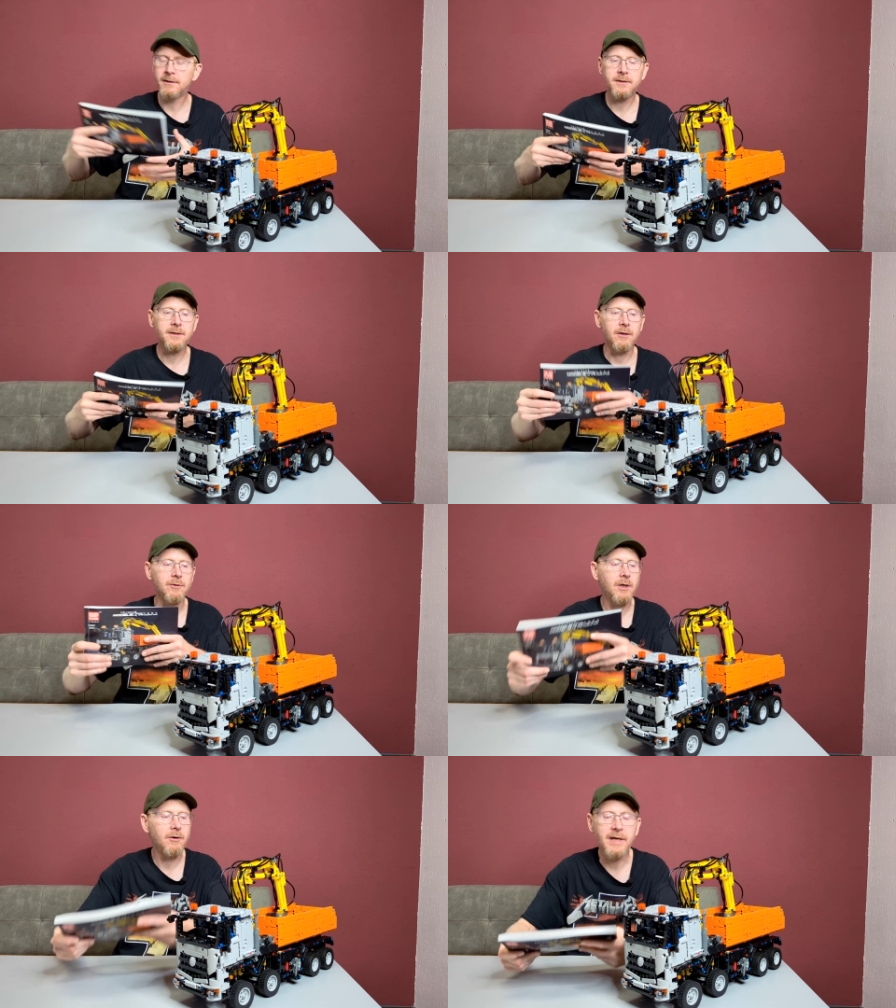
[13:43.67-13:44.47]

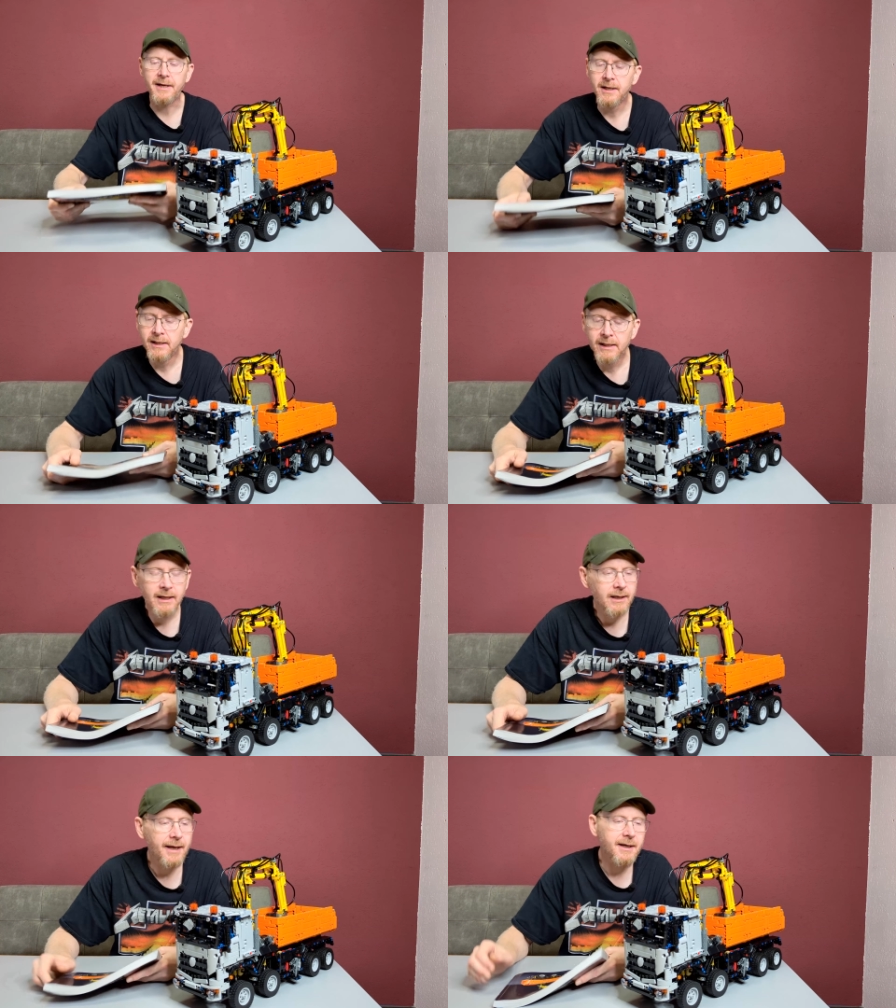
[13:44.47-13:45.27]
So, okay,
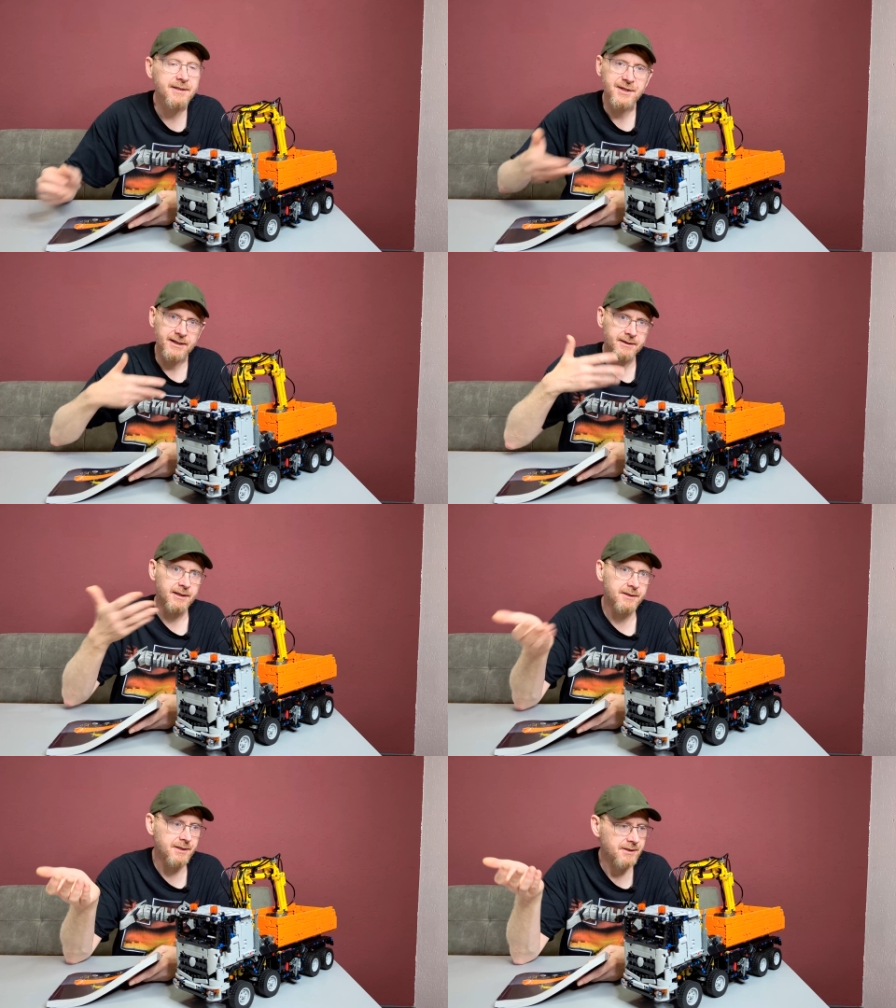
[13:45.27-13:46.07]
like I said,
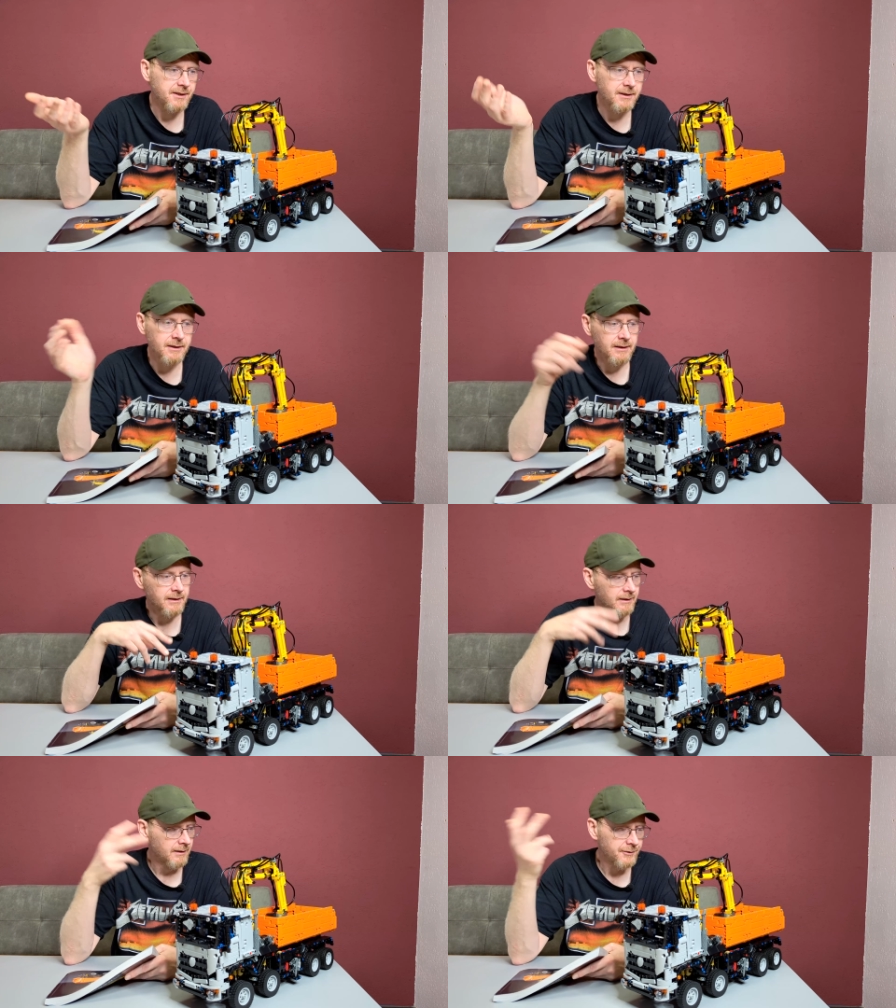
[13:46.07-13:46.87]
this is
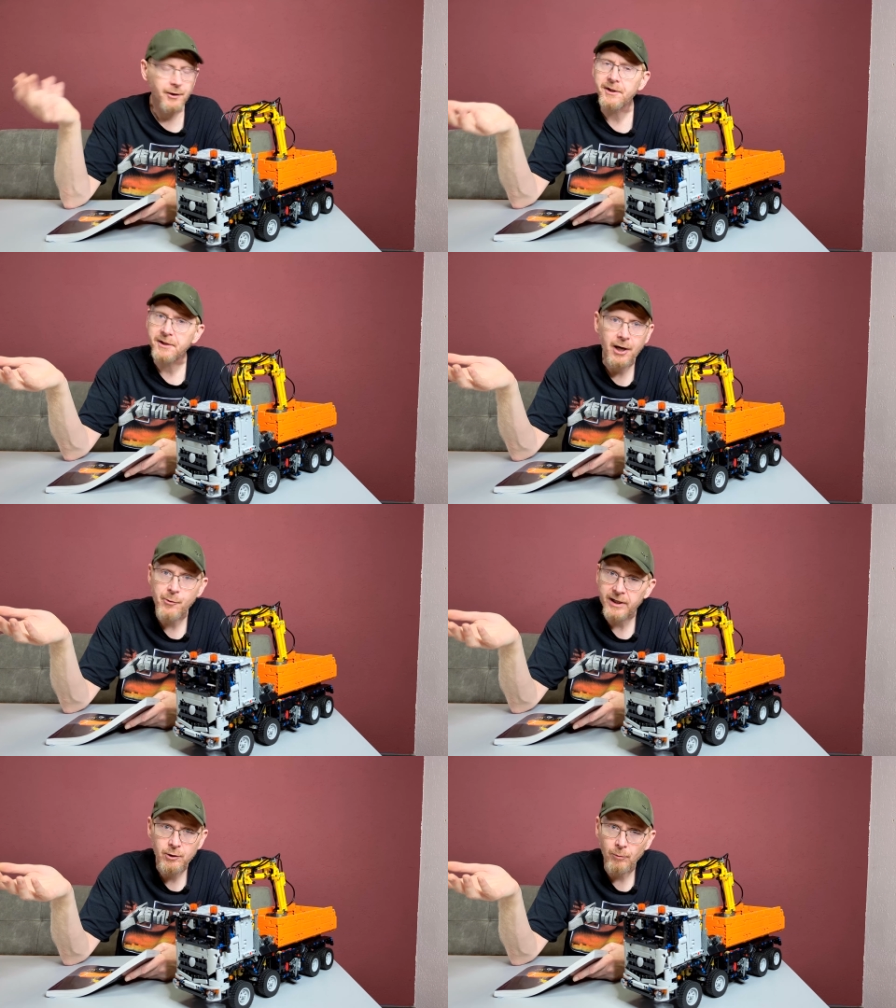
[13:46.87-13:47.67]
not a
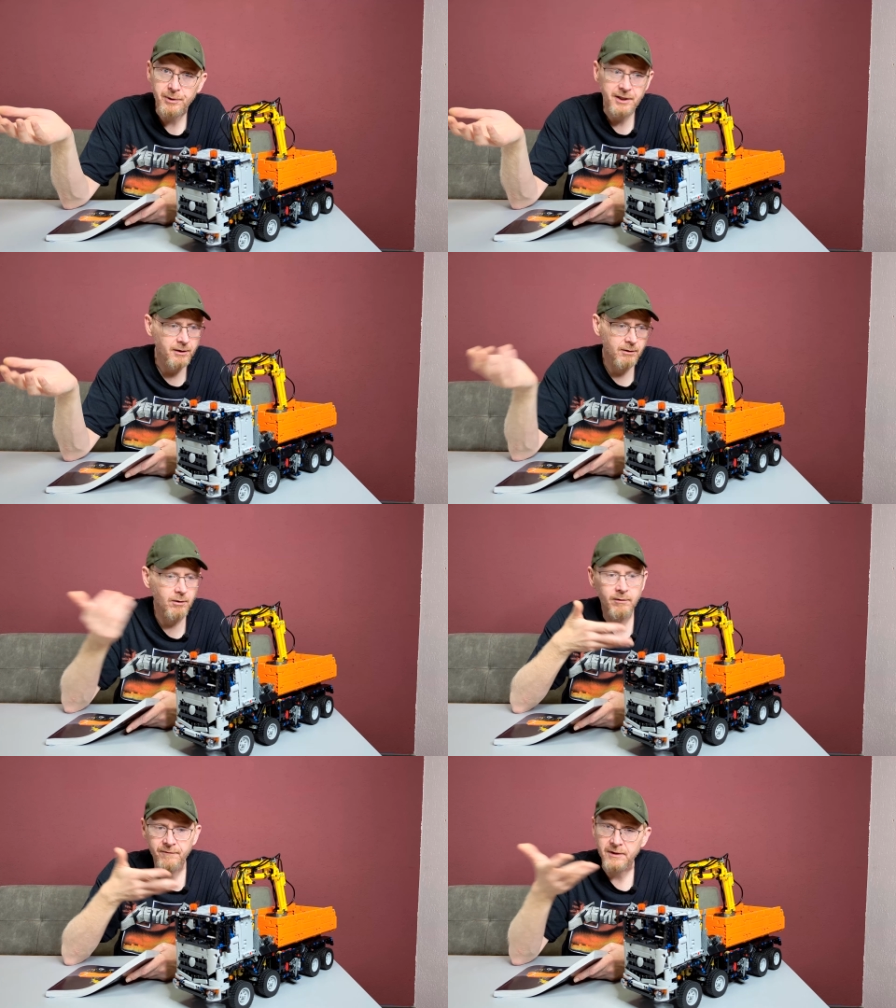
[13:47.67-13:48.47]
direct copy
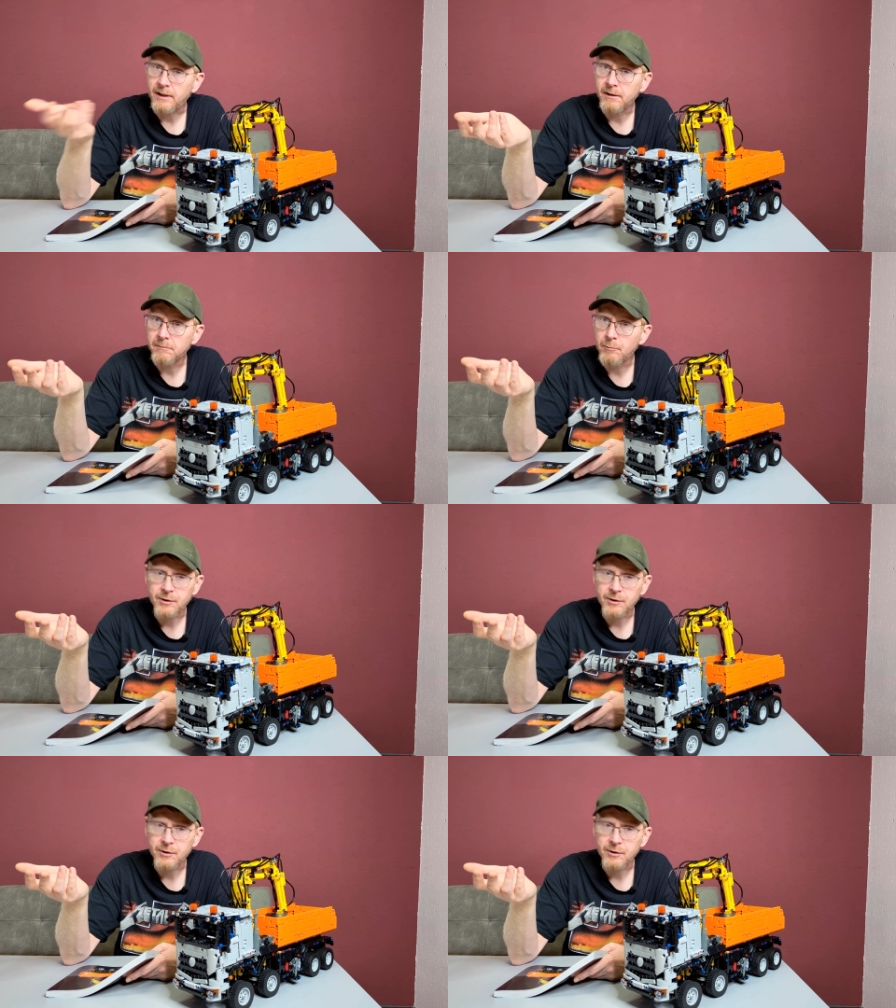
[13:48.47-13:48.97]
of the